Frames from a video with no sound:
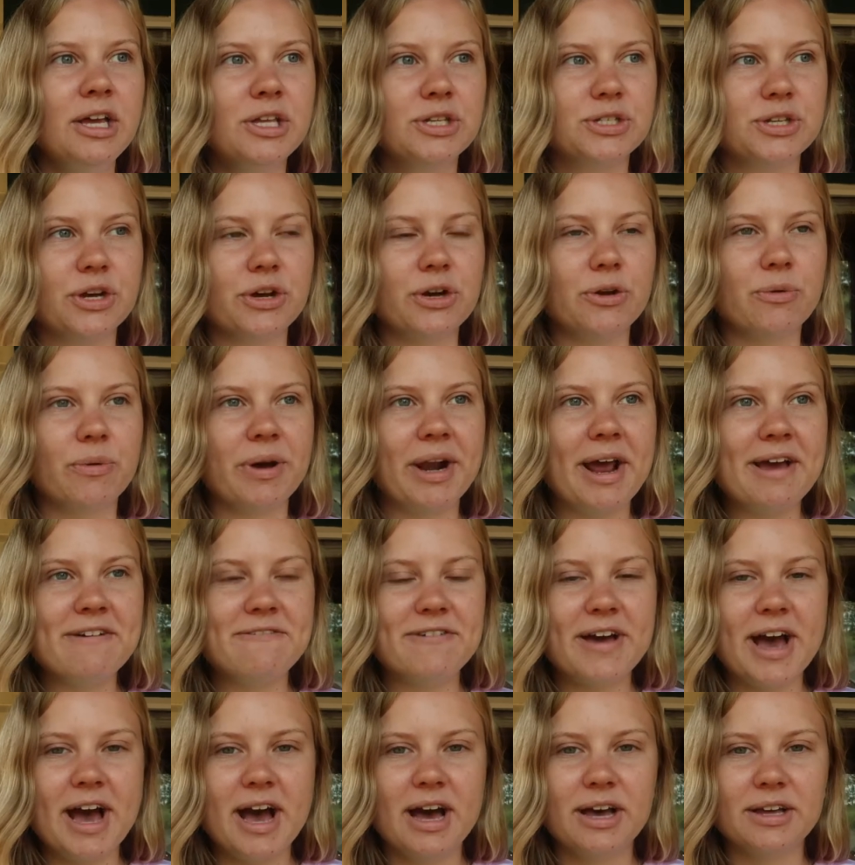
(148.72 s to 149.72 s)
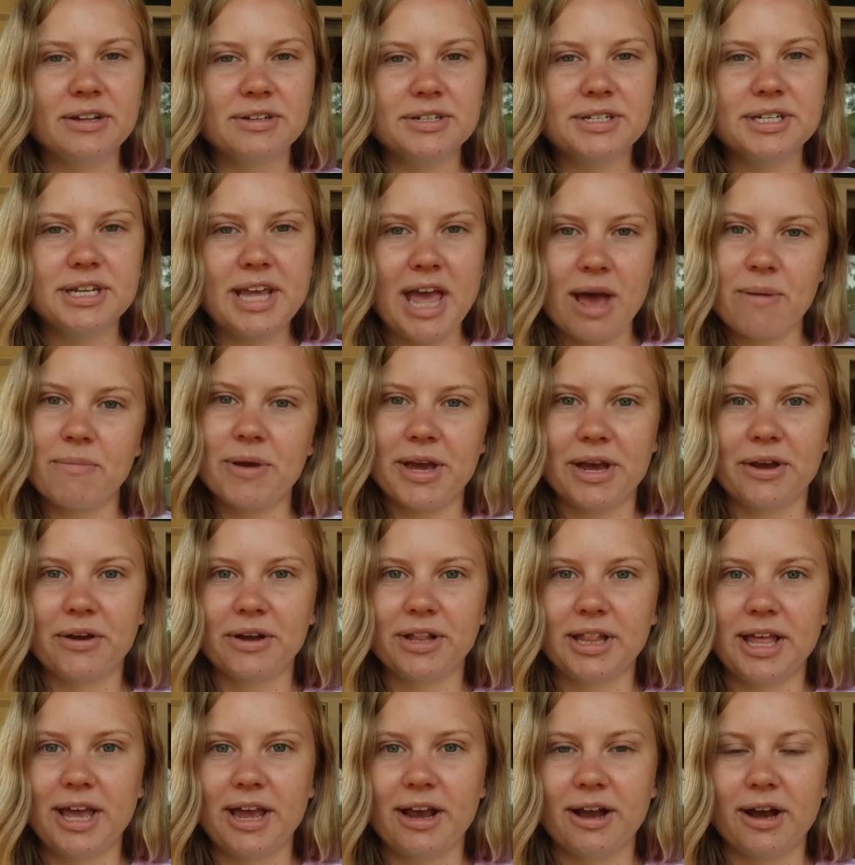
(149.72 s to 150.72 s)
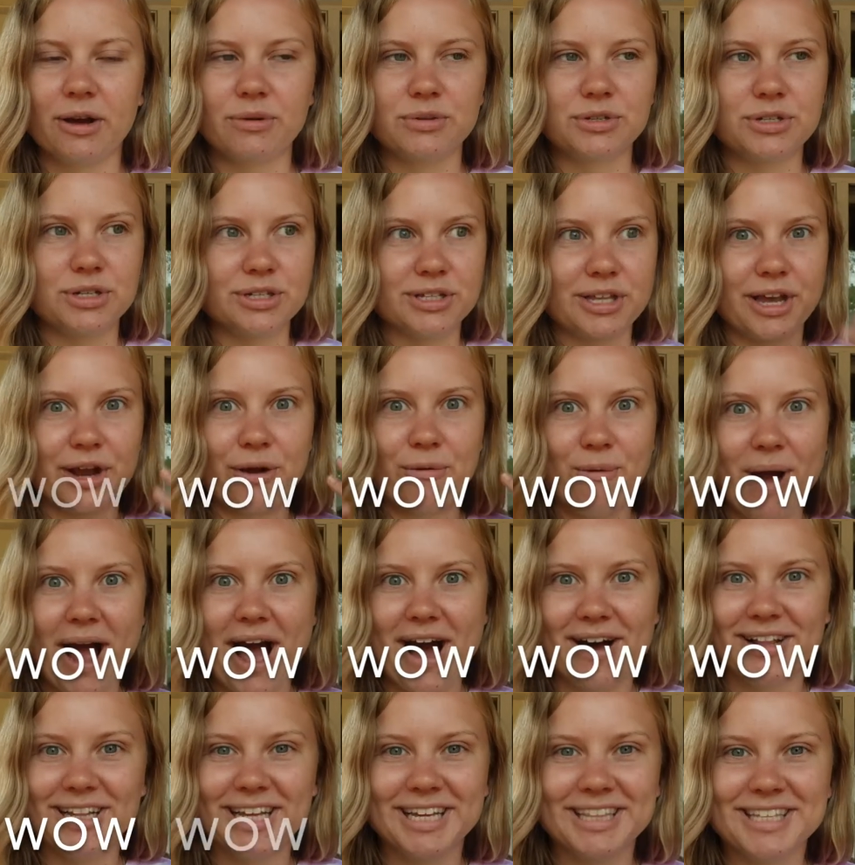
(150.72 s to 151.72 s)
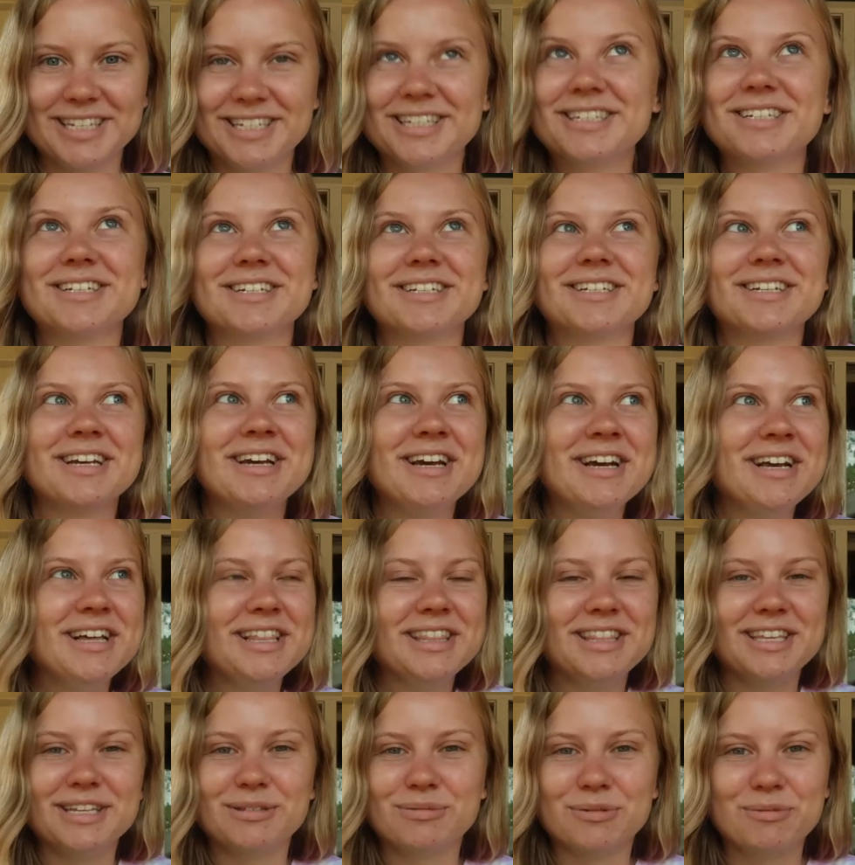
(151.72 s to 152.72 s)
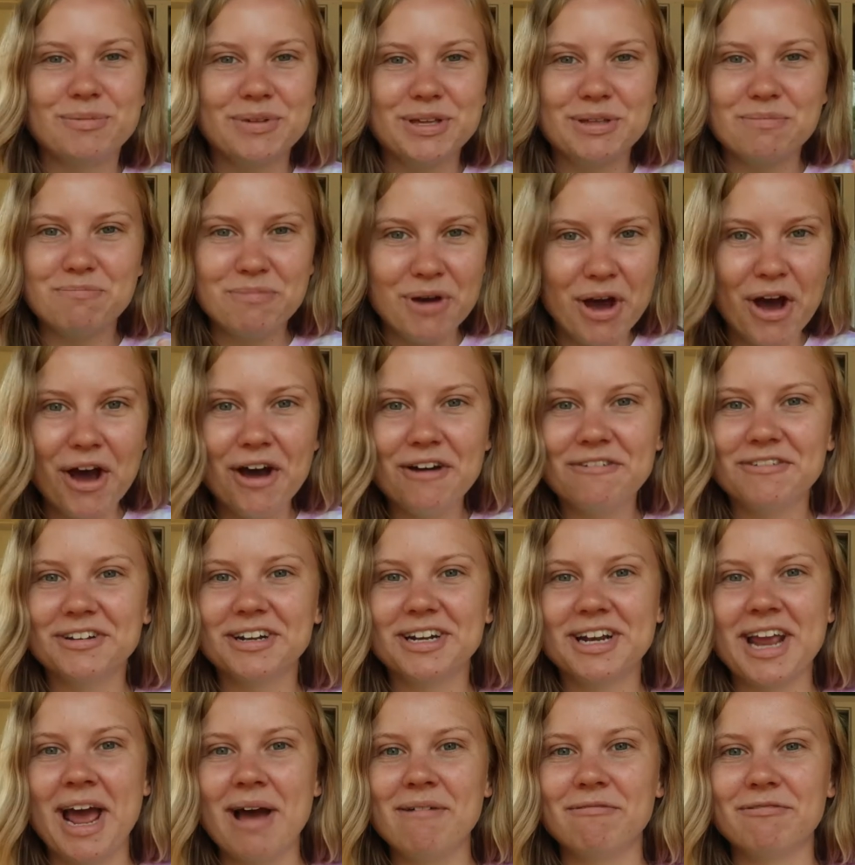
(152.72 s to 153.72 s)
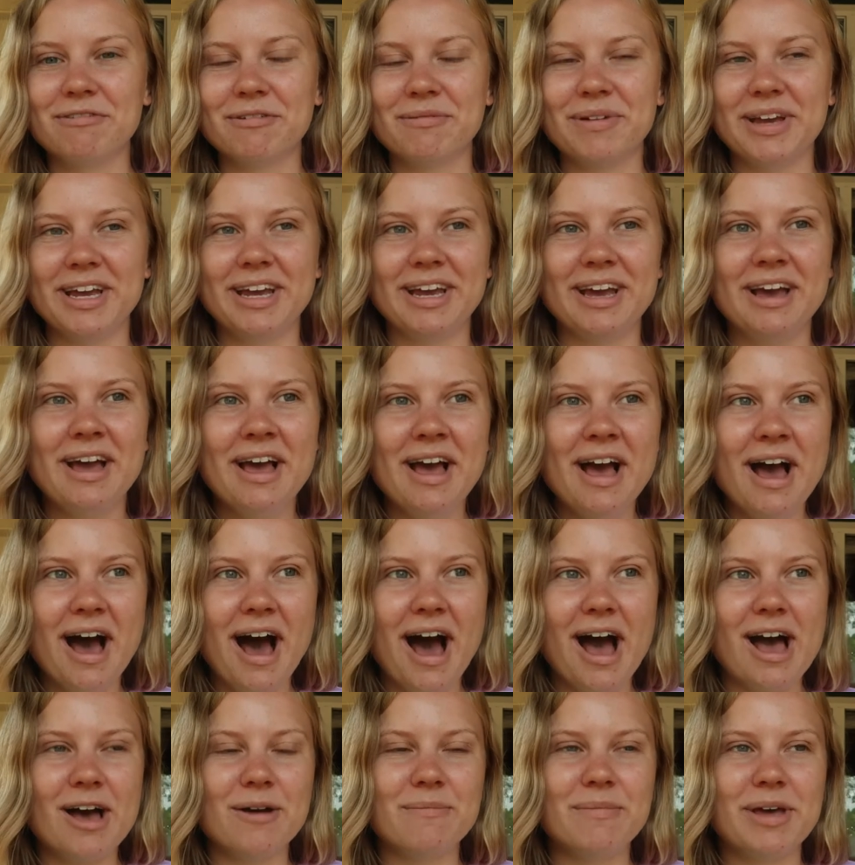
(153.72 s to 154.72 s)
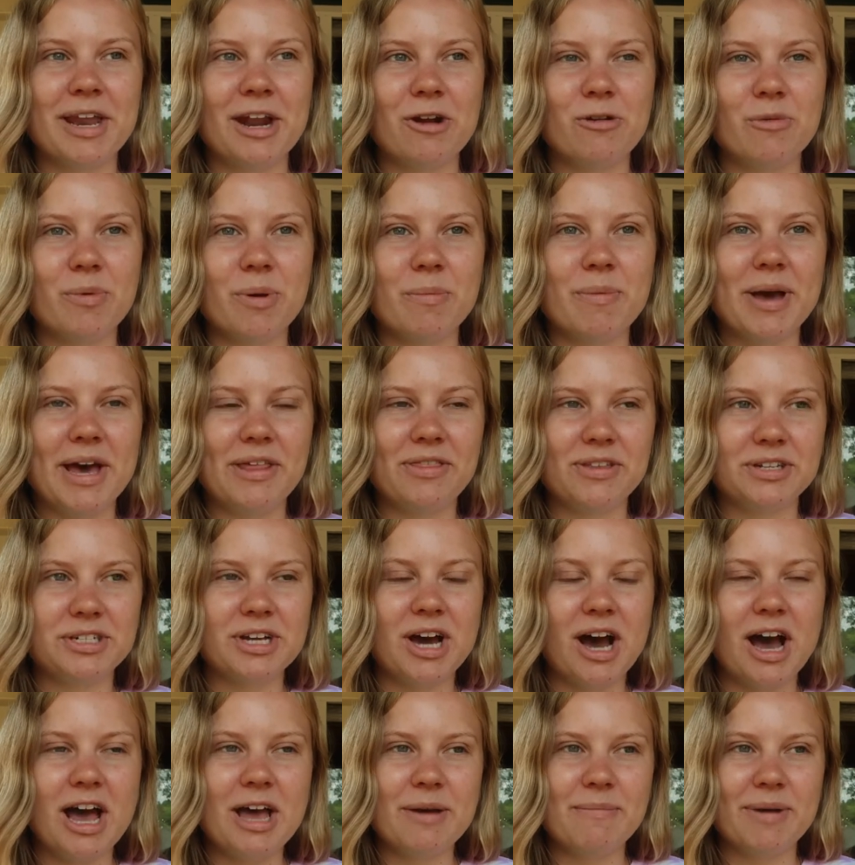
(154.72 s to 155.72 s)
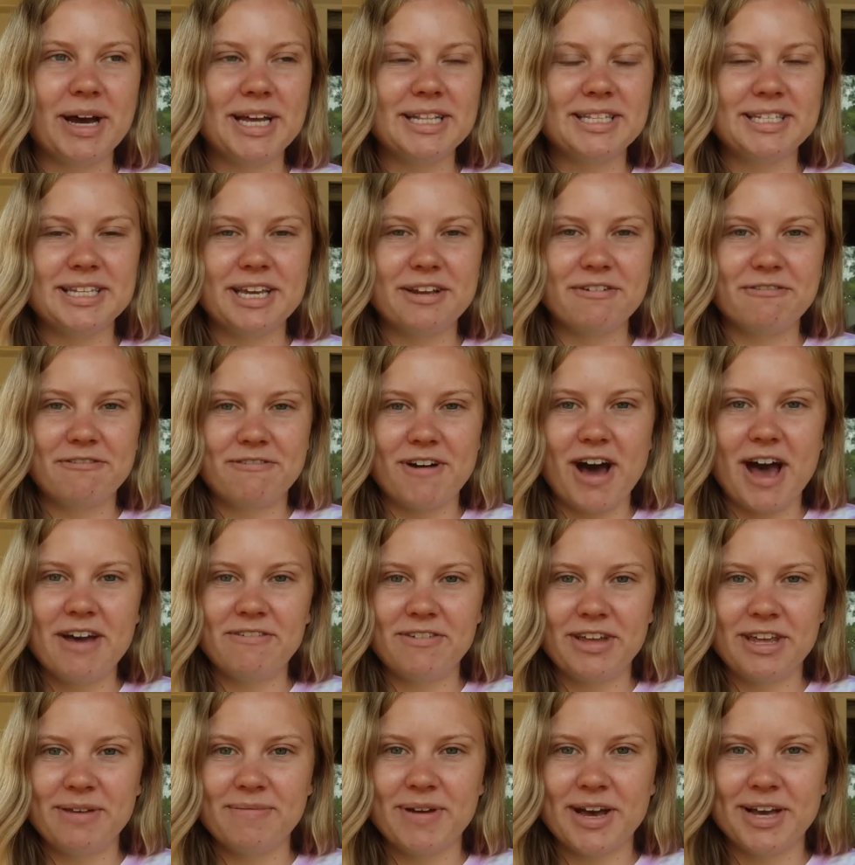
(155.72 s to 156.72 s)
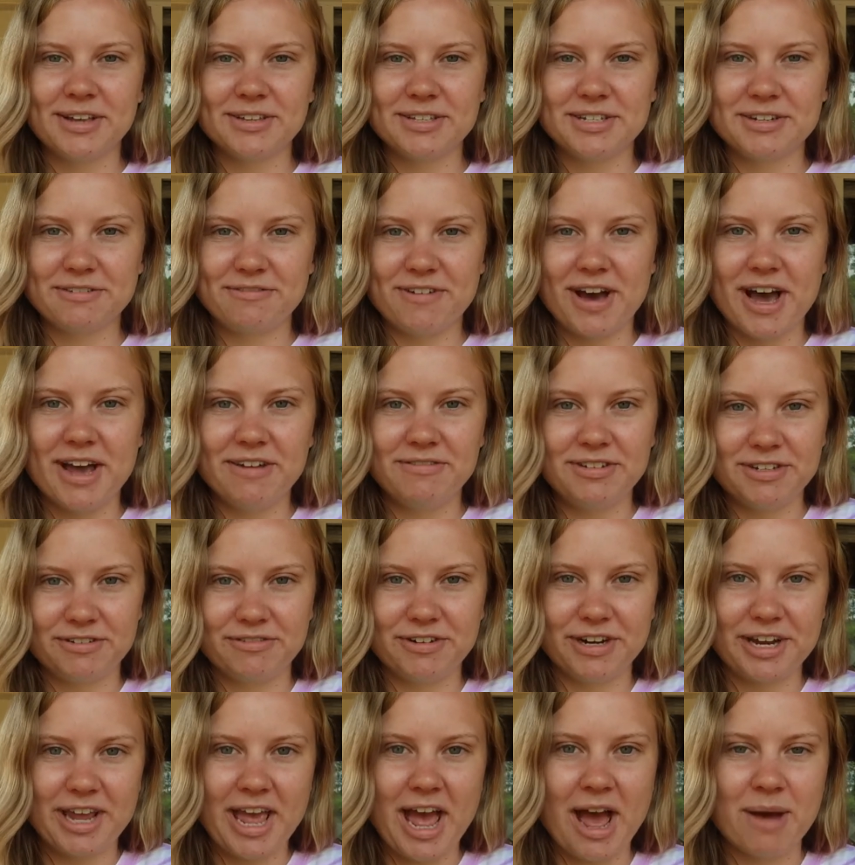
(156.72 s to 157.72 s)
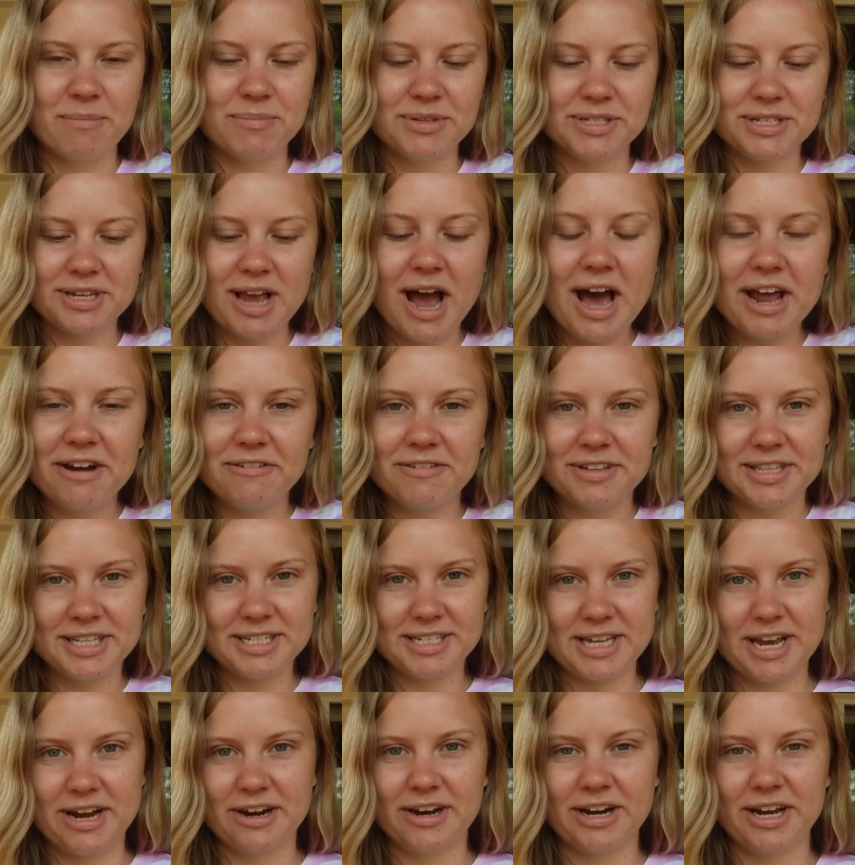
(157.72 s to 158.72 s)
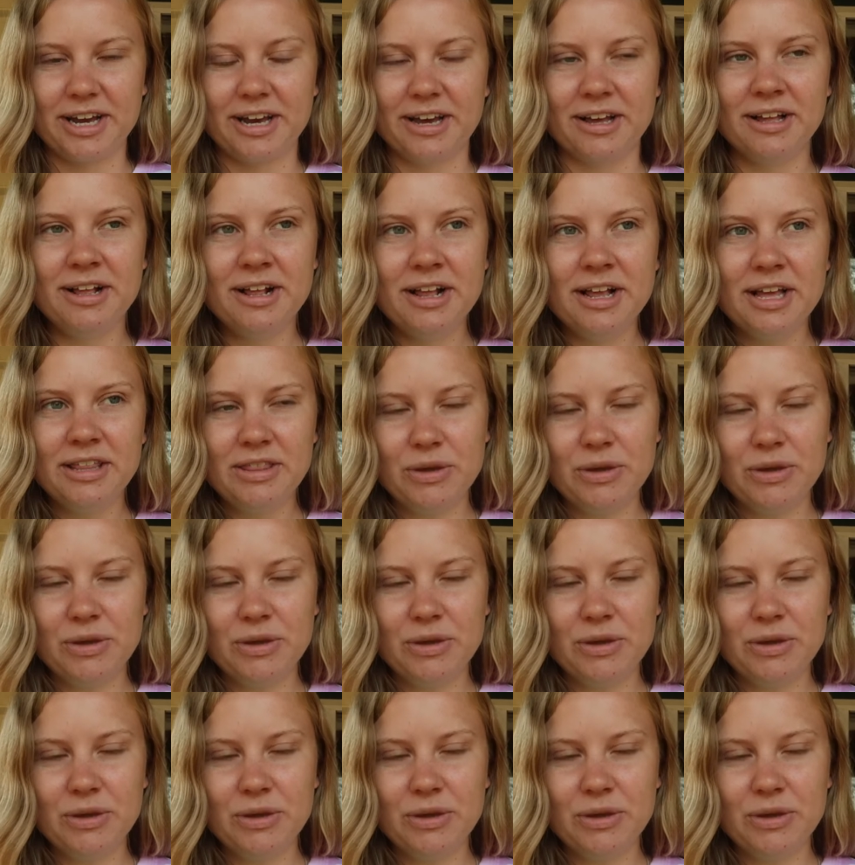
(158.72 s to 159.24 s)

So when I found Camp Echo Lake, I was just like, wow, like this would be the perfect camp for me. And I remember at the time I'd sent 5 emails to 5 different camps kind of in this area.